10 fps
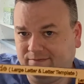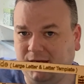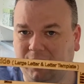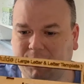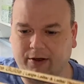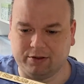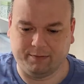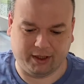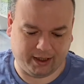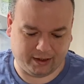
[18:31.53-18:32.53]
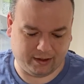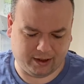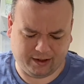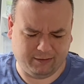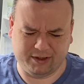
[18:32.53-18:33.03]
eBay or something like that. I
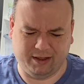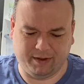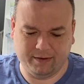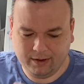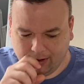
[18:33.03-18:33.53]
think it was eBay.